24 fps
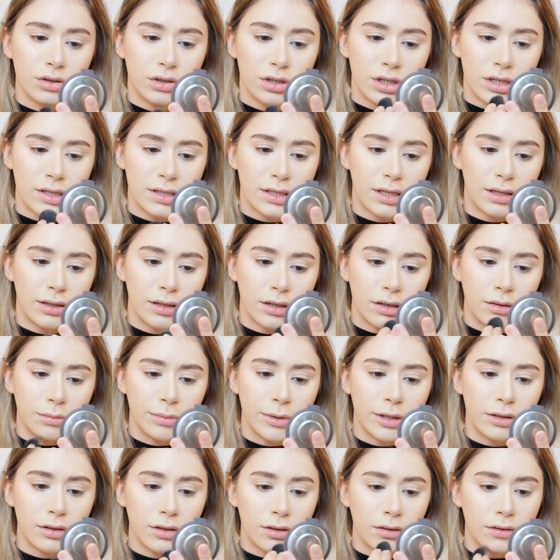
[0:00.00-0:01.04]
Just a little
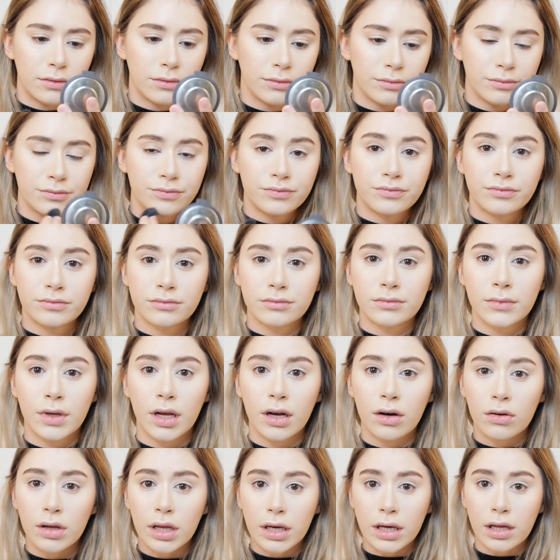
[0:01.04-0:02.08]
bit though.
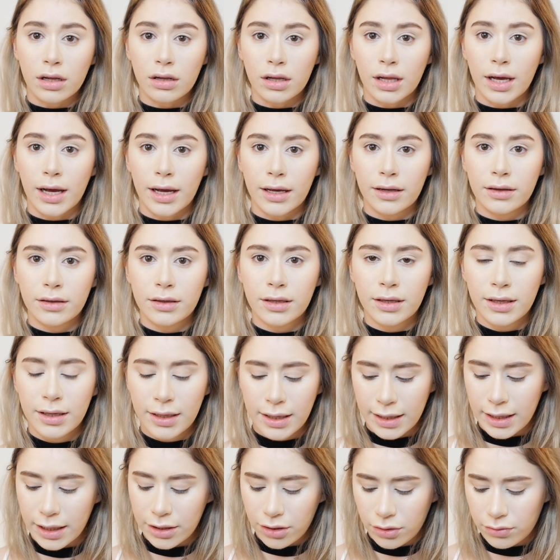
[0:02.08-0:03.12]
I don't like a lot.
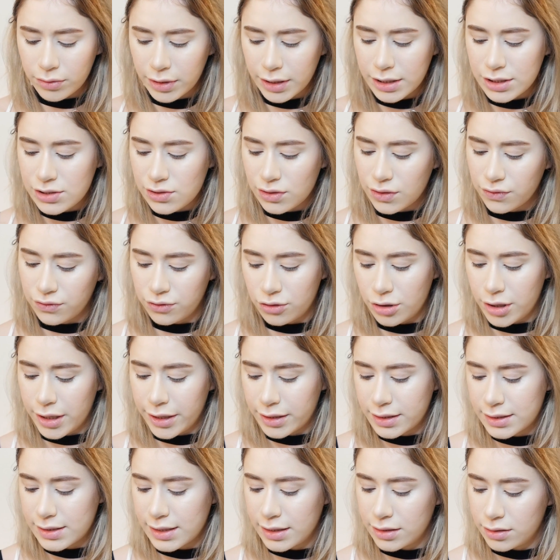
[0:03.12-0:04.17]
And I don't really do the
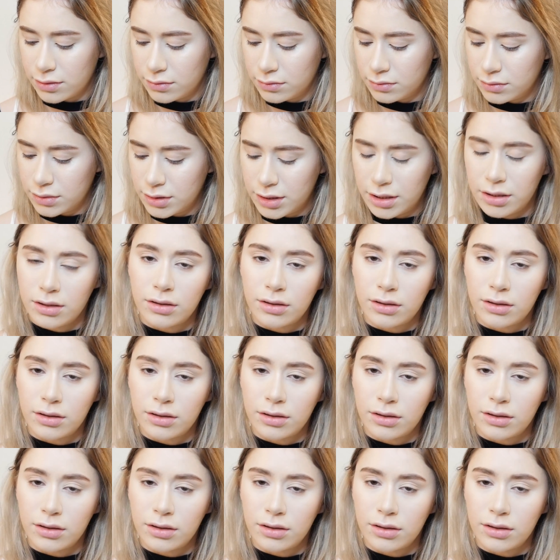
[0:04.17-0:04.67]
forehead because I don't